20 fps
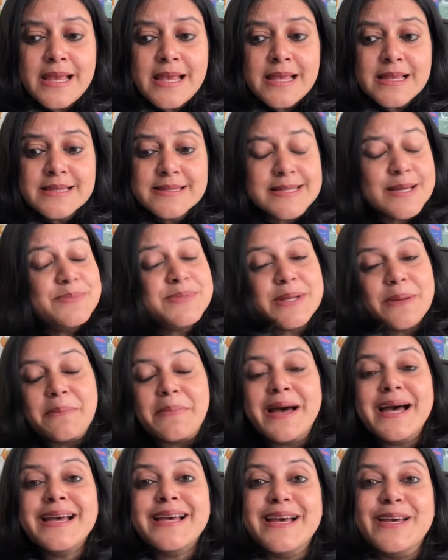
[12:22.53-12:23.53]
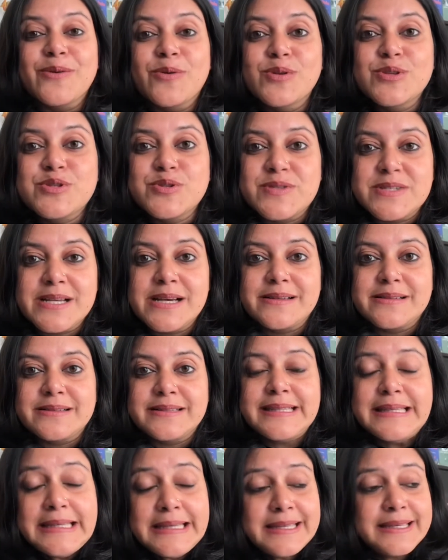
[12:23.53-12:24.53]
Sometime back, I also started
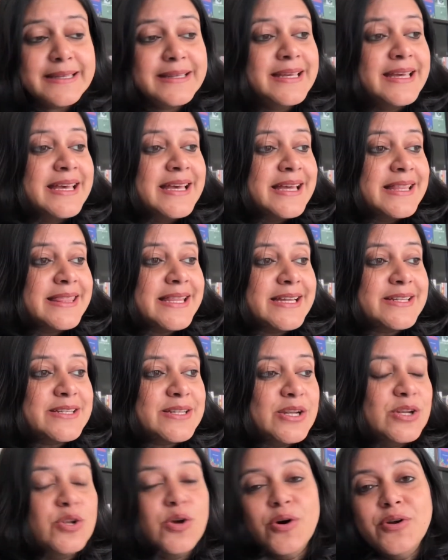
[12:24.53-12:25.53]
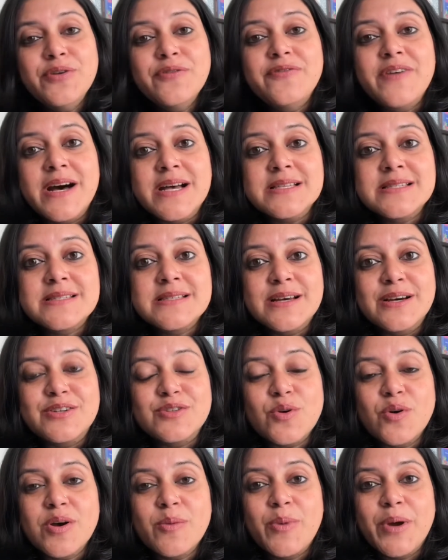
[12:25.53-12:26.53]
thinking that a lot of us
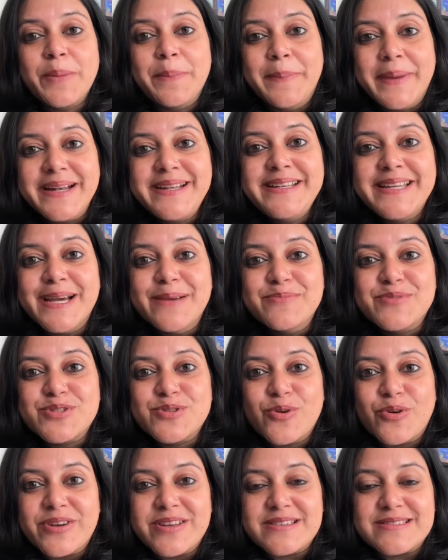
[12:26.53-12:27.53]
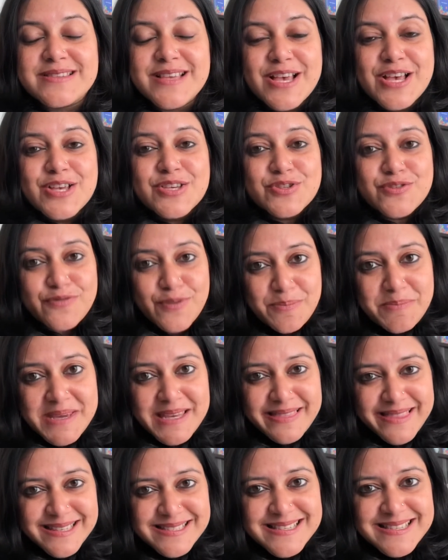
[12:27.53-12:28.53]
talk about bedtime stories. So for me,
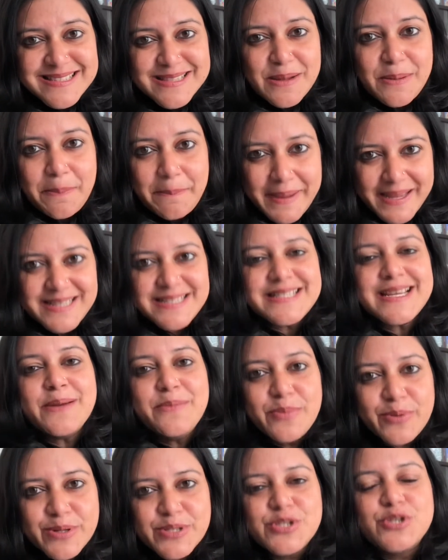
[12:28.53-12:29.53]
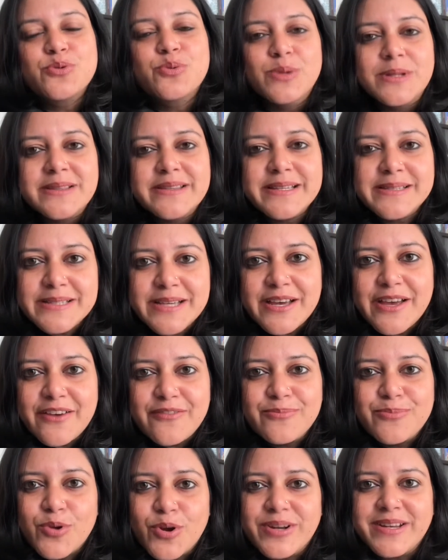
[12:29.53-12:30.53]
this is the bedtime ritual that I
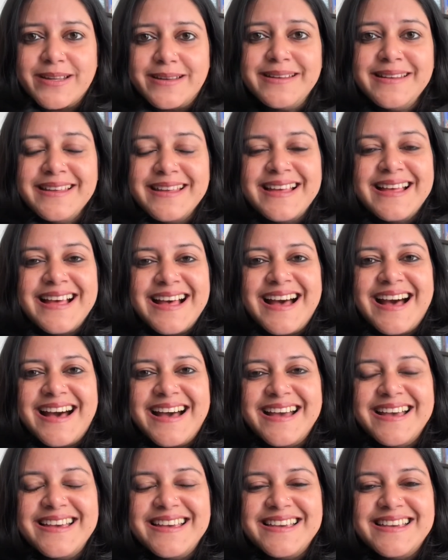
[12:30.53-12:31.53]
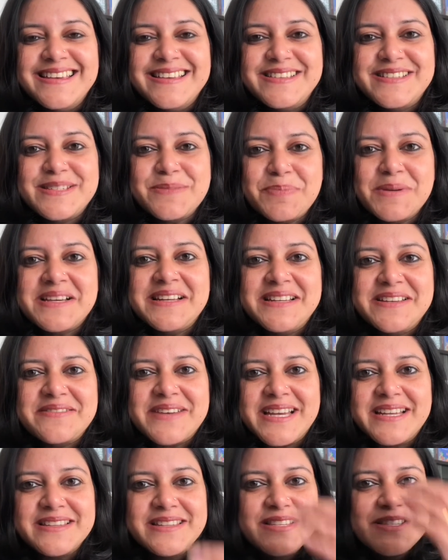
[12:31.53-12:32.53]
have brought in. I typically
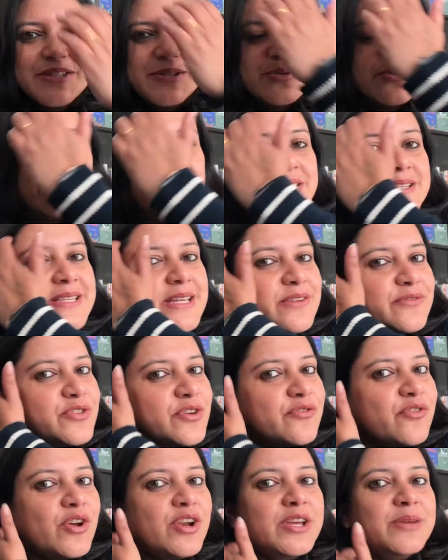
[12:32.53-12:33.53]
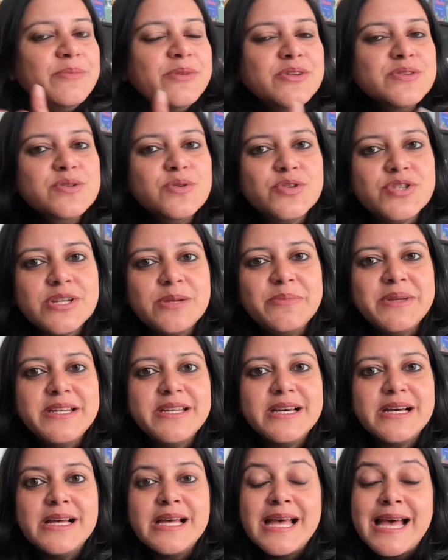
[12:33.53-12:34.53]
write these stories, and if you're following me on social
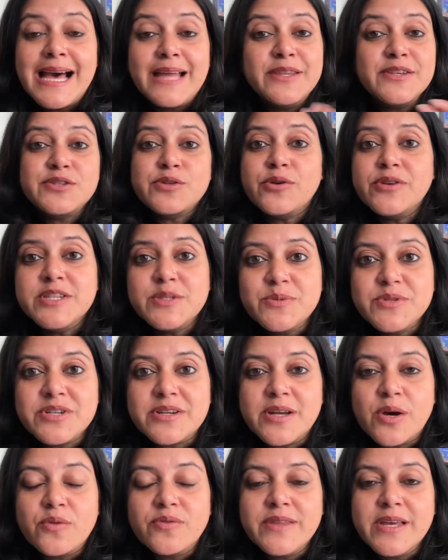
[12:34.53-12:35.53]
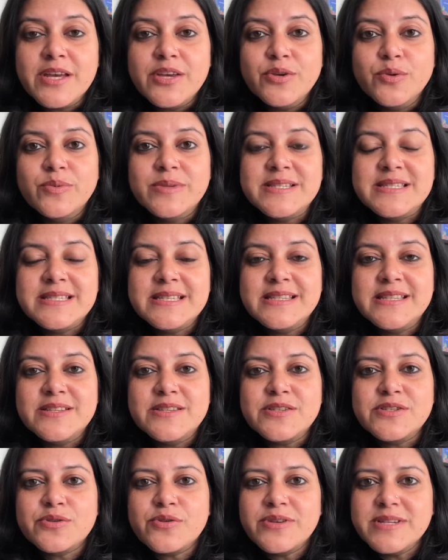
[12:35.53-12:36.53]
media and the stories which are out there, you will see that the
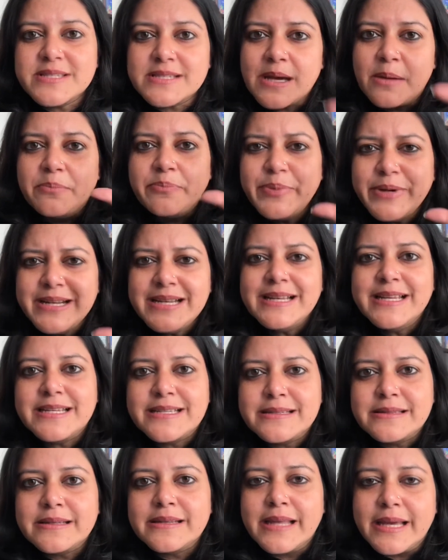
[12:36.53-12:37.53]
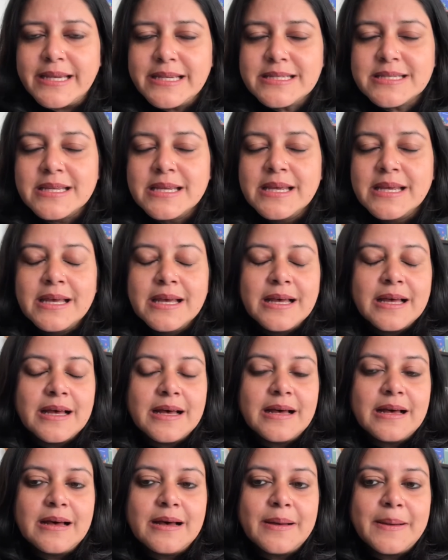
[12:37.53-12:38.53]
stories come pretty late in the night.
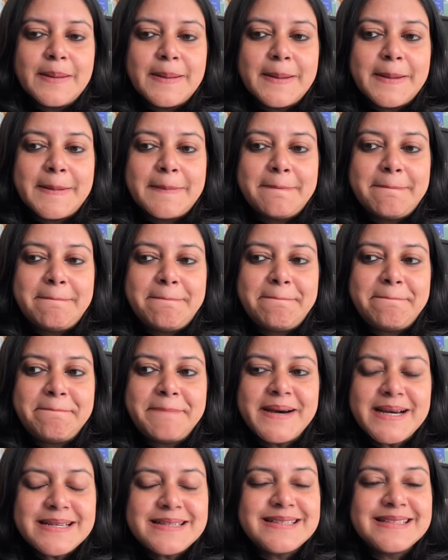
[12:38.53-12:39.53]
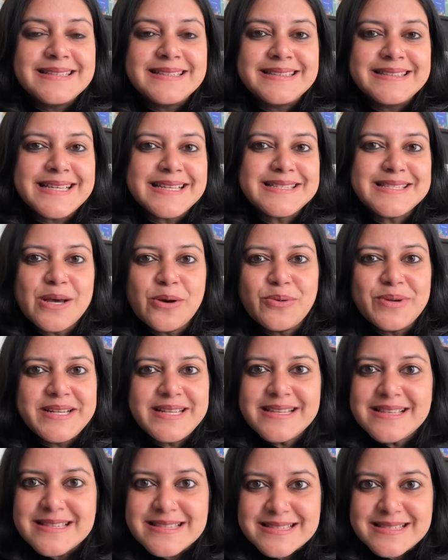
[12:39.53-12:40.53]
But that's how it
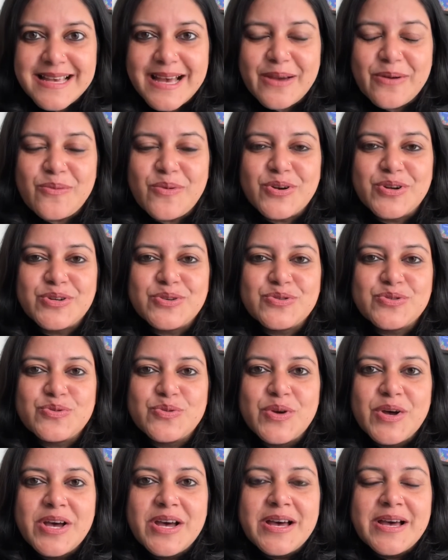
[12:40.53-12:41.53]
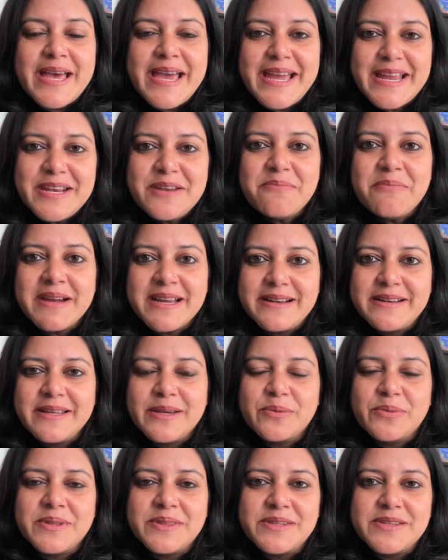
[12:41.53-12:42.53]
is. I want to end my day
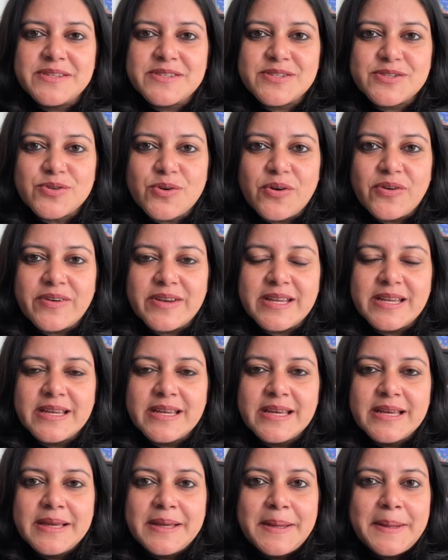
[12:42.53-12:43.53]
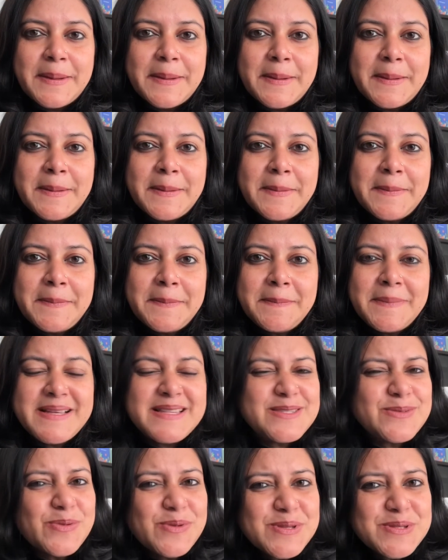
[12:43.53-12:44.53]
with this story.
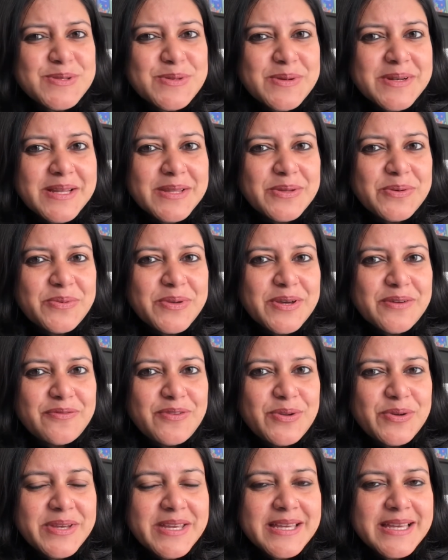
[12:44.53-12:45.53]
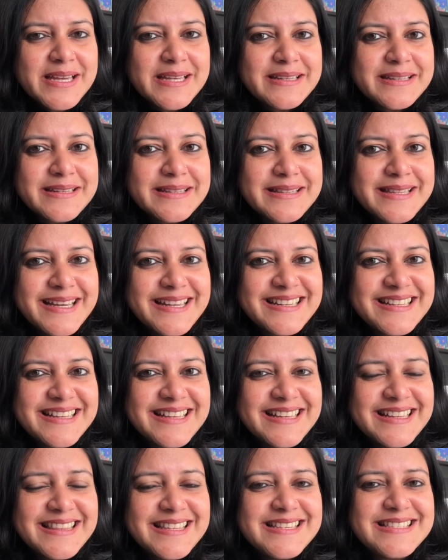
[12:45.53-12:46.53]
It's also another way of looking at it, that
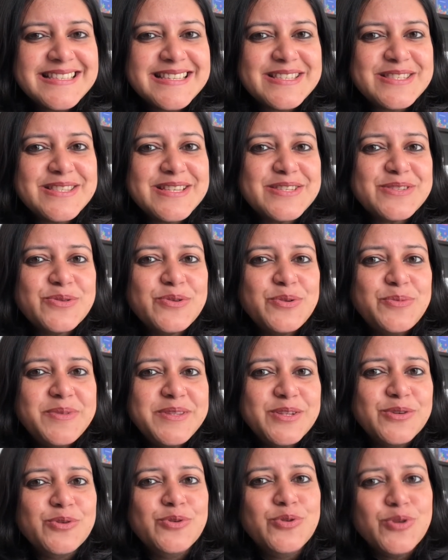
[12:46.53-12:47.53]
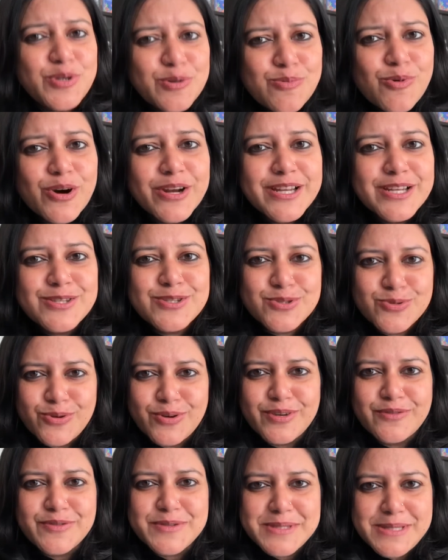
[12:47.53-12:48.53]
this could be the good morning
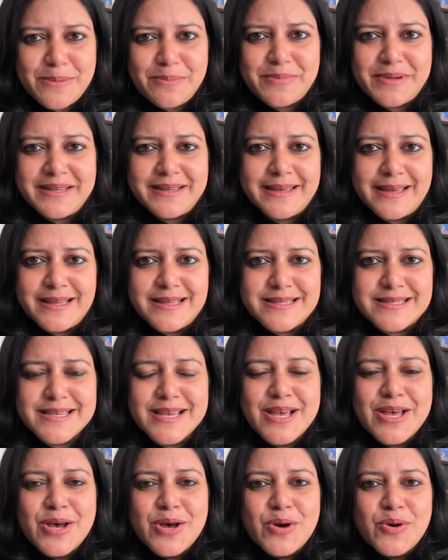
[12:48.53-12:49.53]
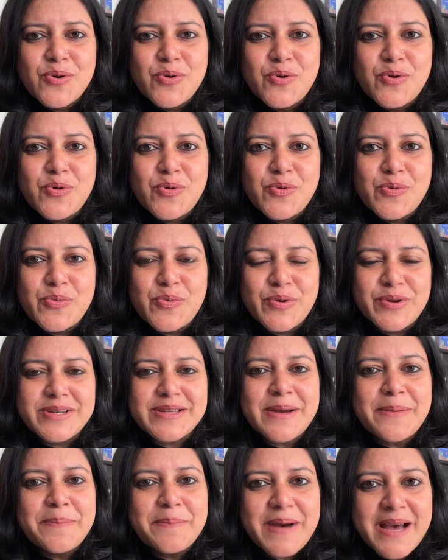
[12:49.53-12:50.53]
story for somebody else who would
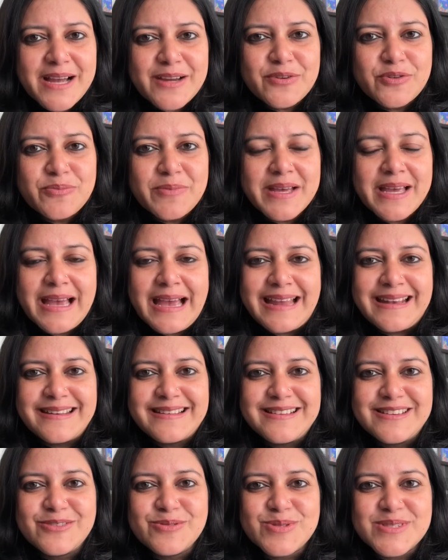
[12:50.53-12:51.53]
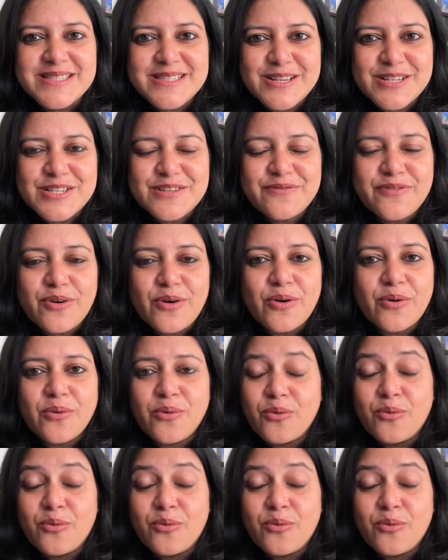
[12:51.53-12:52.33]
come back to my handle to search for